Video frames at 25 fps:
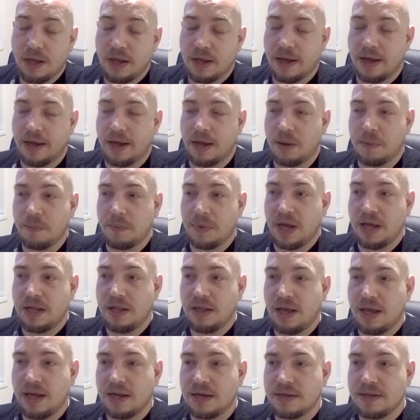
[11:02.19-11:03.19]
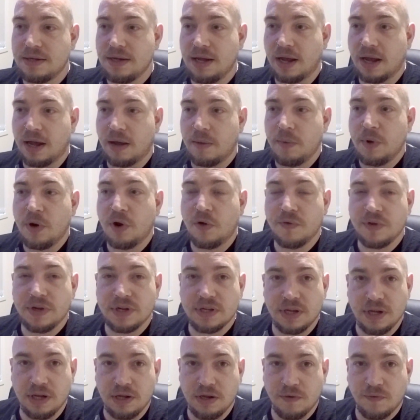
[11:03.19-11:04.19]
And that's, and
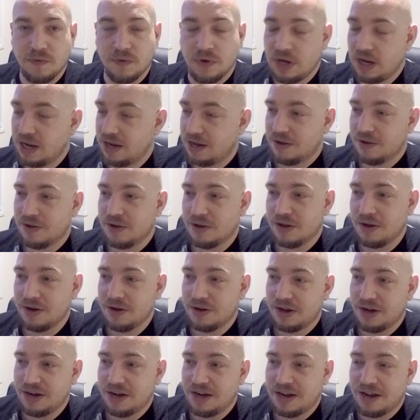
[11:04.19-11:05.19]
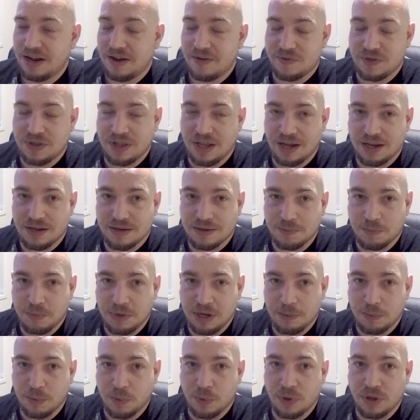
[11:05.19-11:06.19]
obviously you've now got 9,500
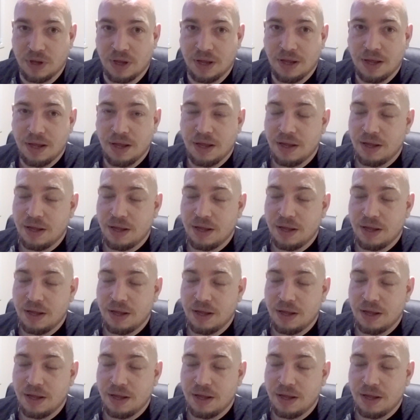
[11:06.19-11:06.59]
people that